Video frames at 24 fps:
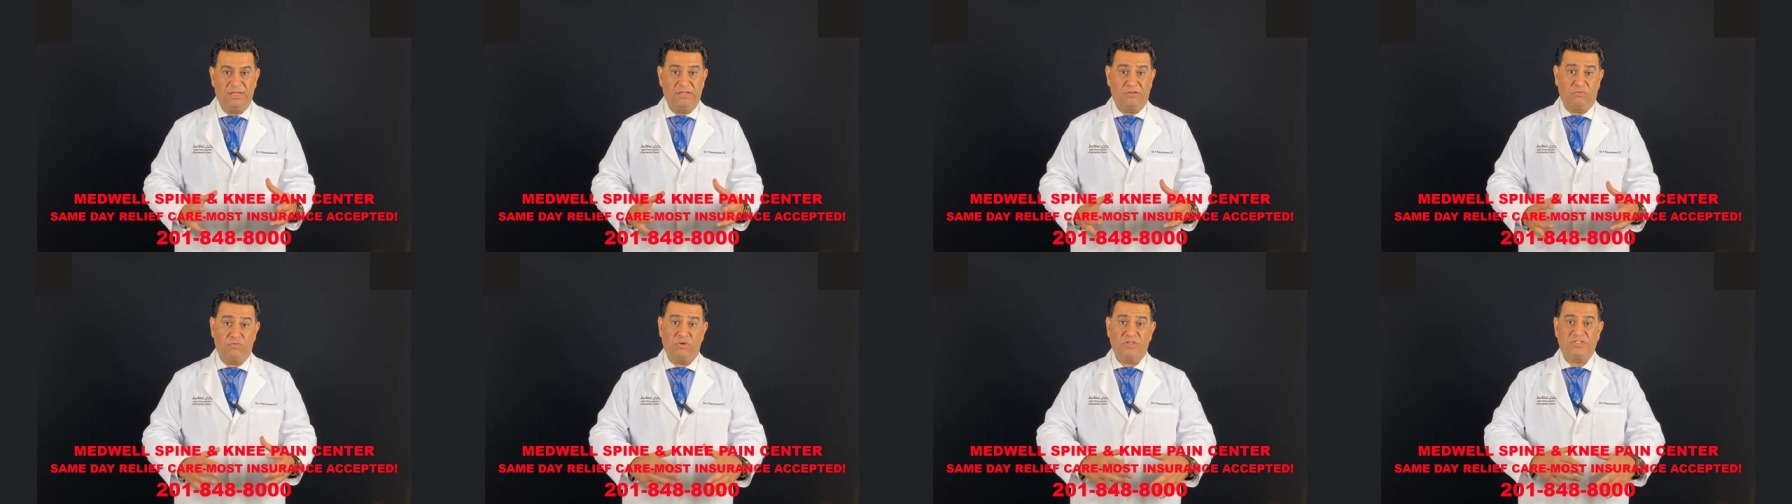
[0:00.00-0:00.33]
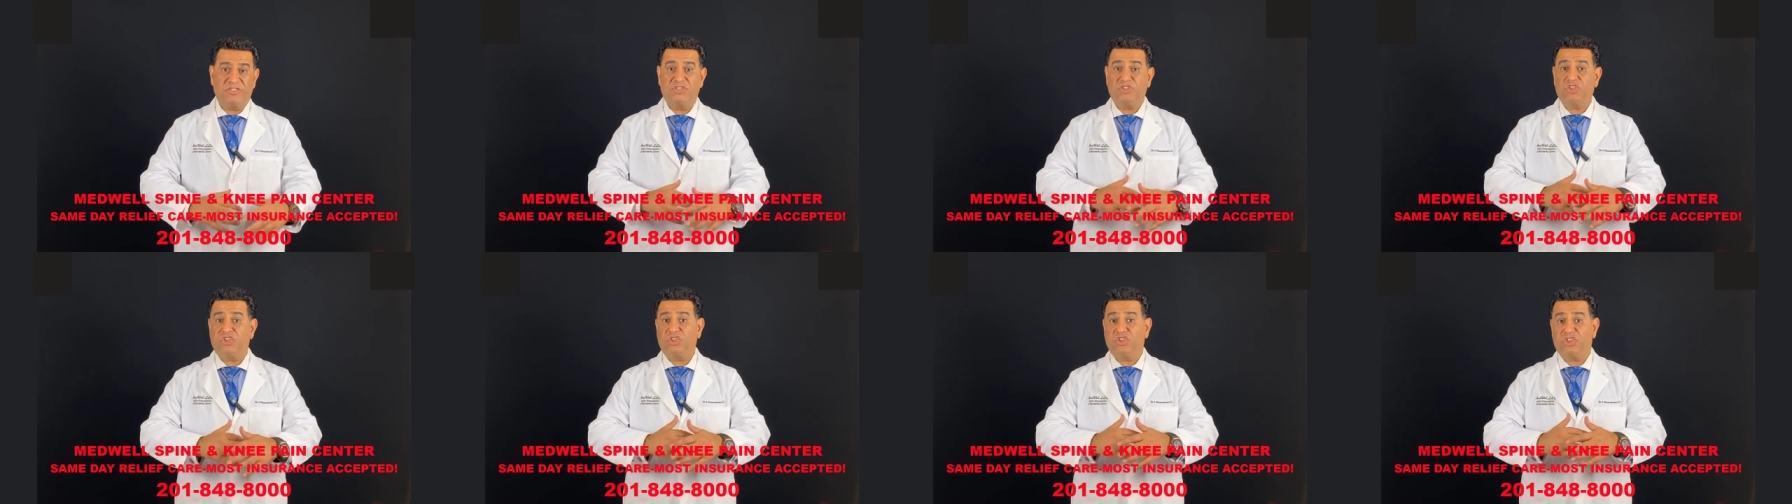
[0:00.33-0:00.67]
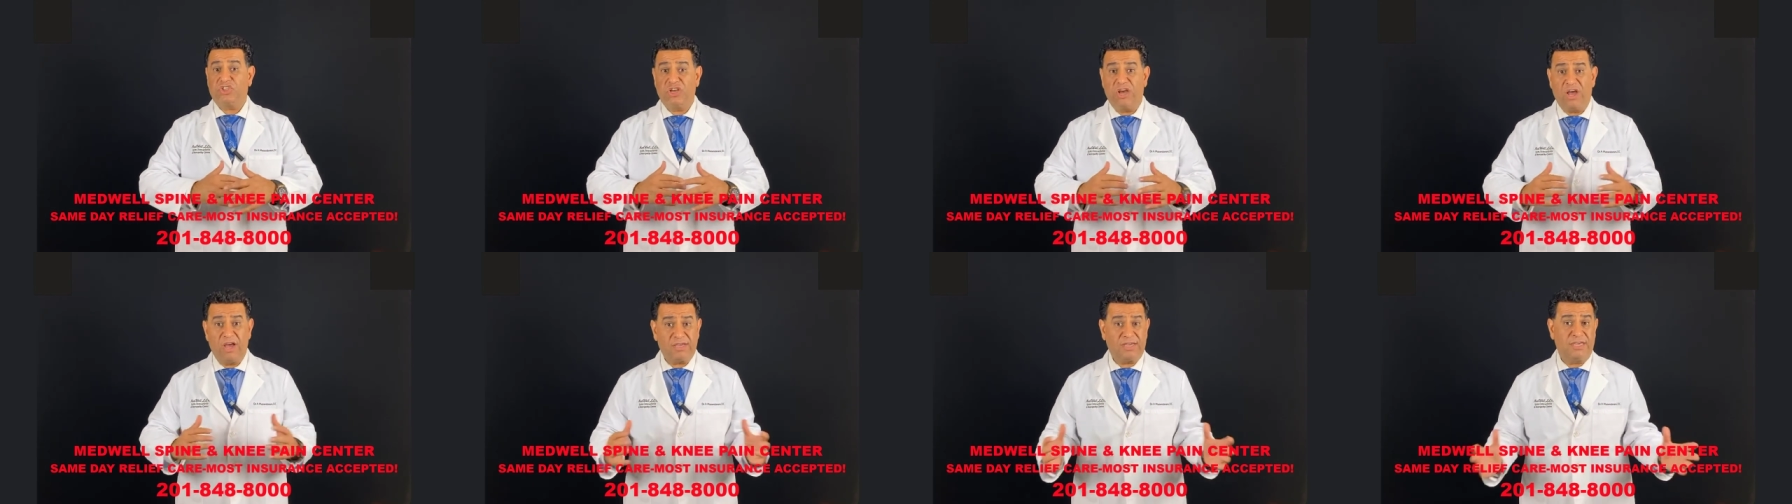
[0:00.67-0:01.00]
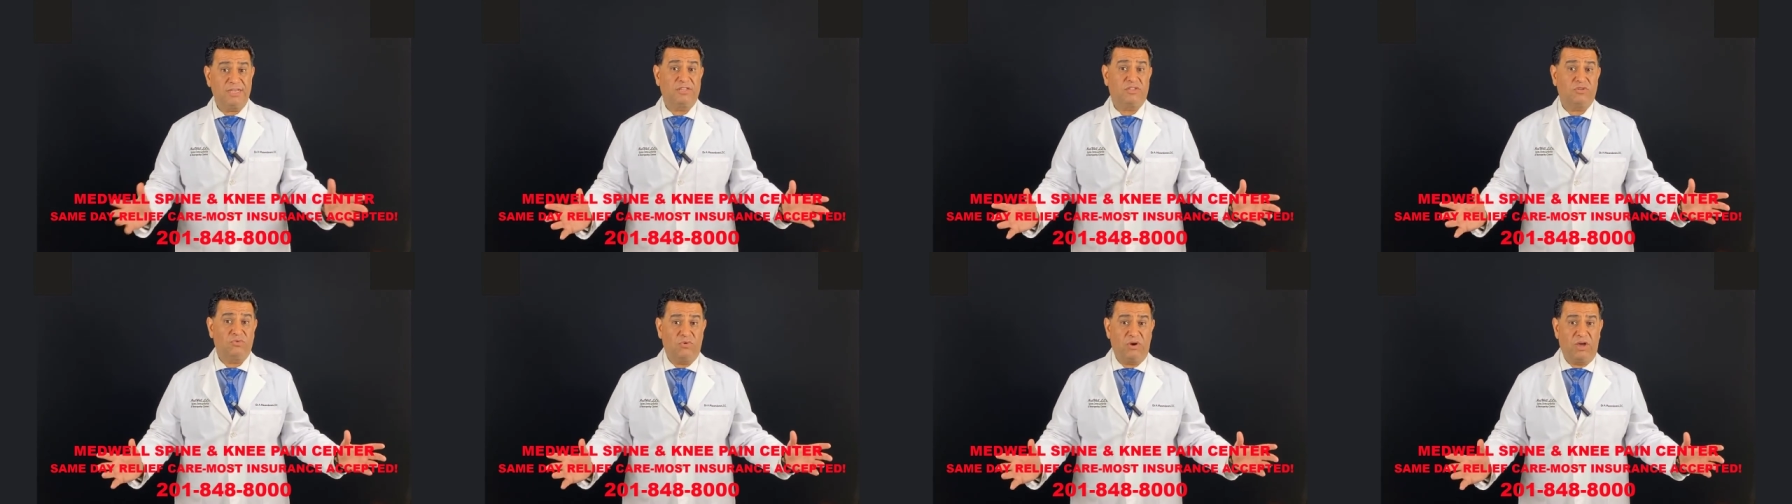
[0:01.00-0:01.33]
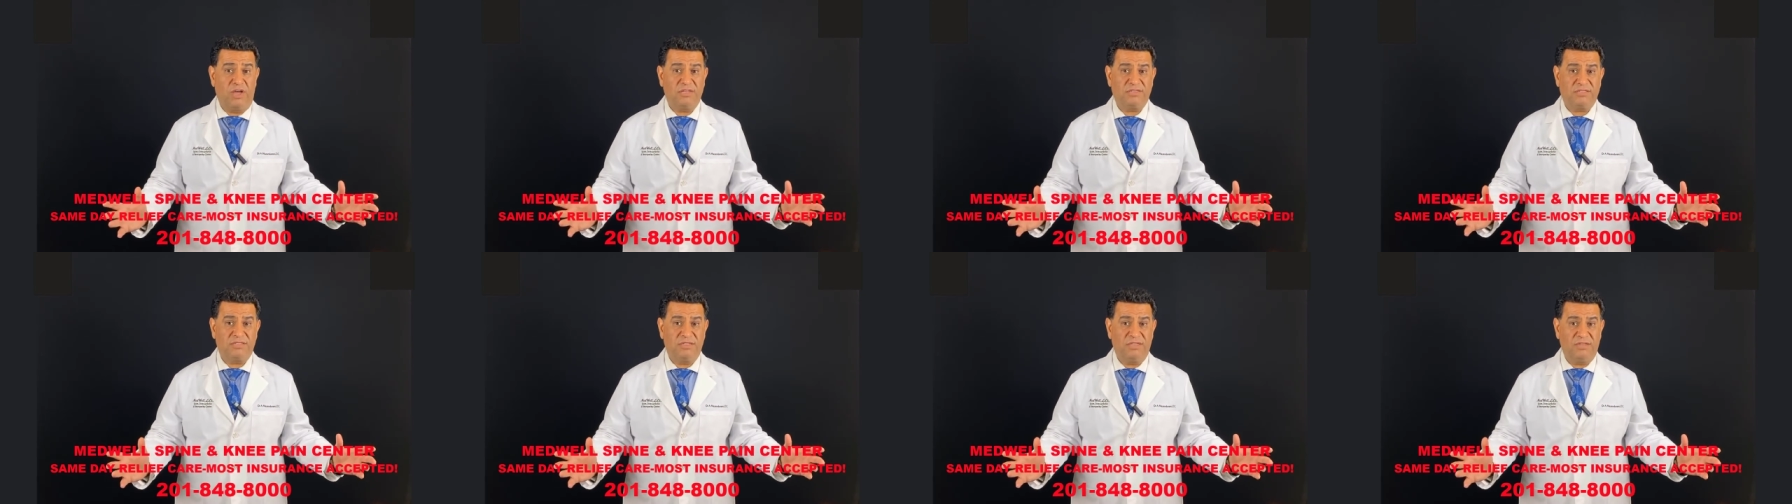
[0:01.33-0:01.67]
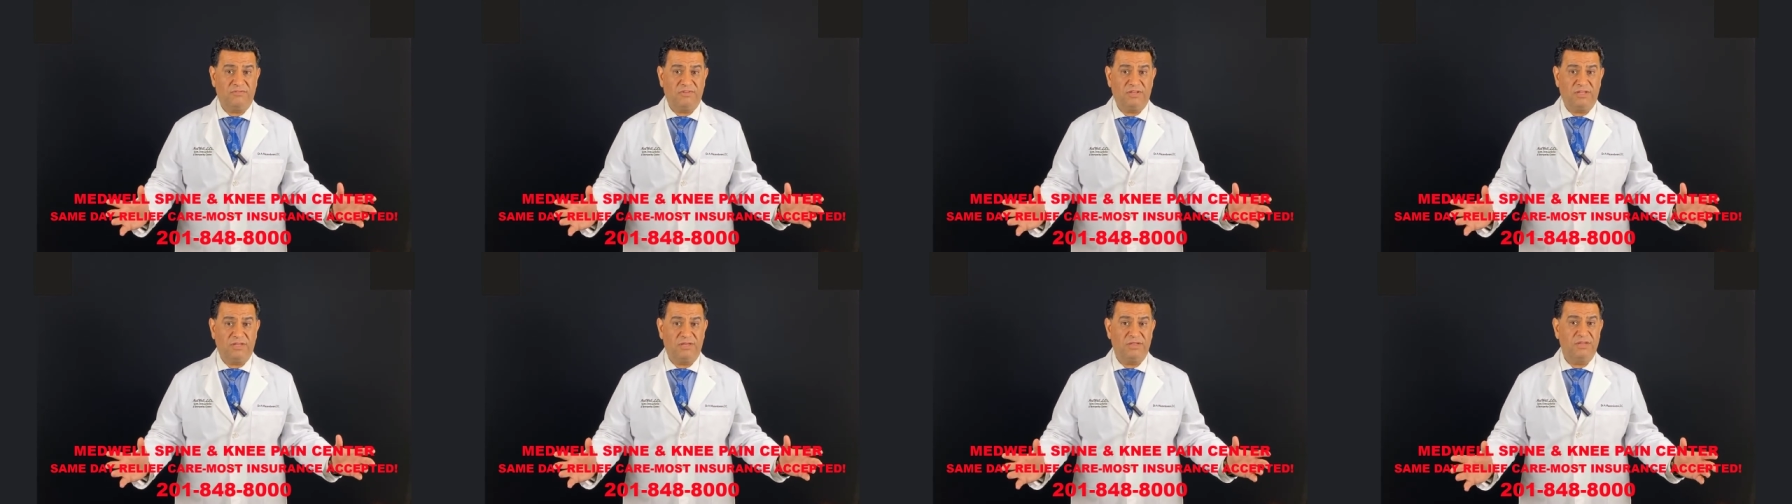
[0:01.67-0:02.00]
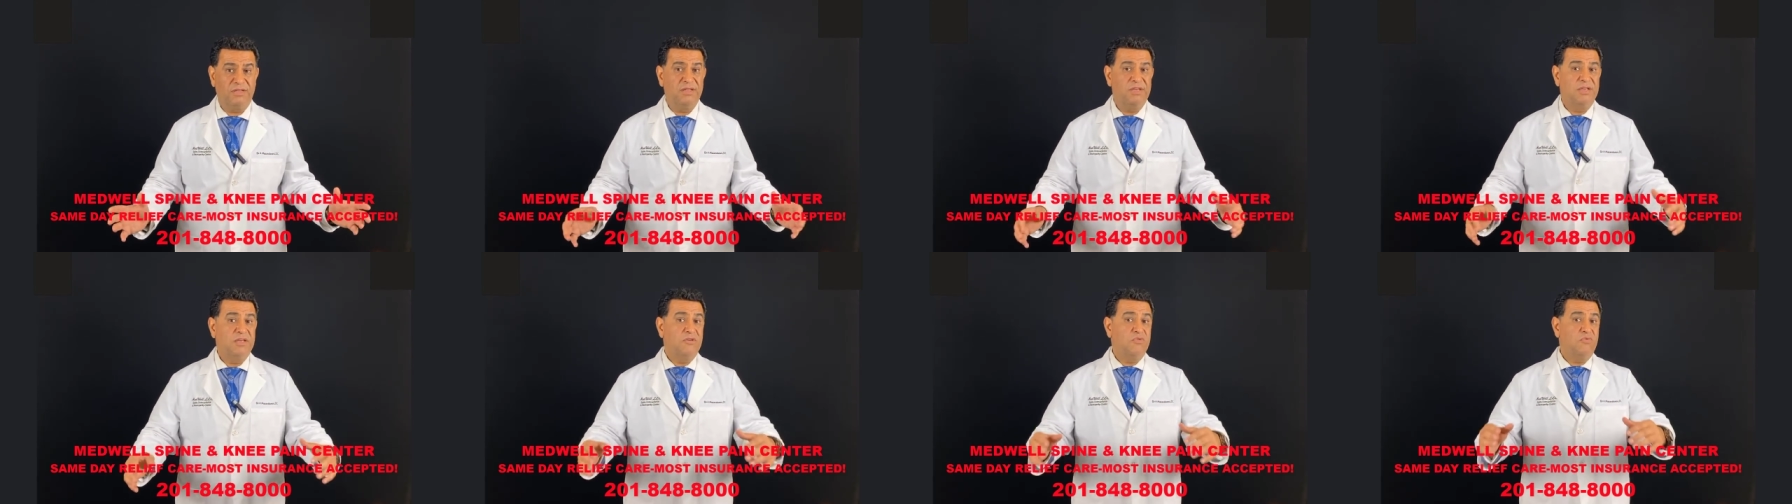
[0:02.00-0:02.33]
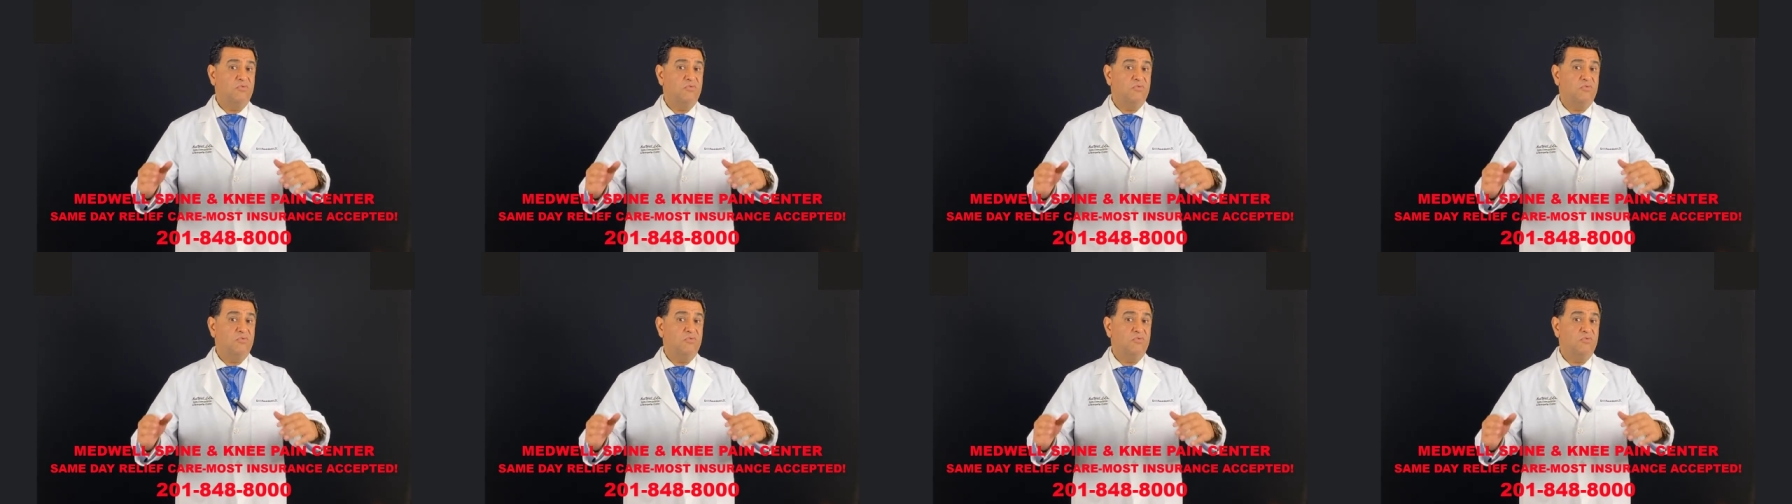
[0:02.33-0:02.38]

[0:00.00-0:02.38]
It was shocking to us even